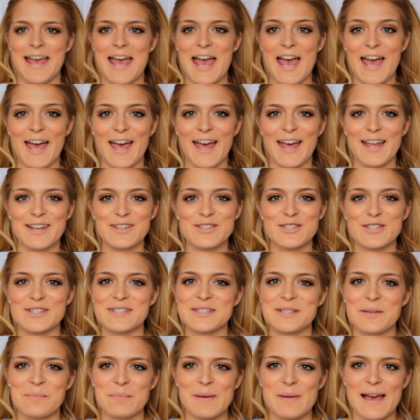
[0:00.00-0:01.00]
and
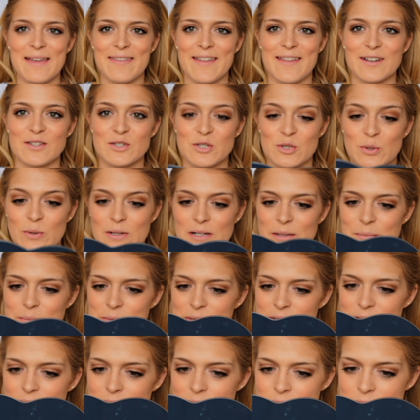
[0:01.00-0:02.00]
just apply that to your
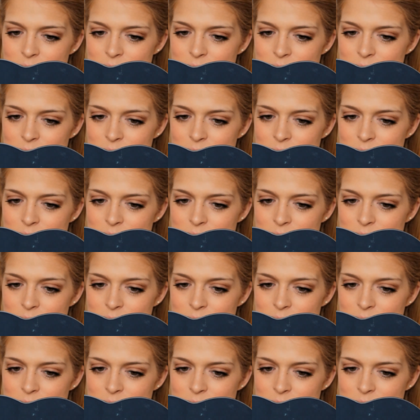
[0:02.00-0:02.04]
lips.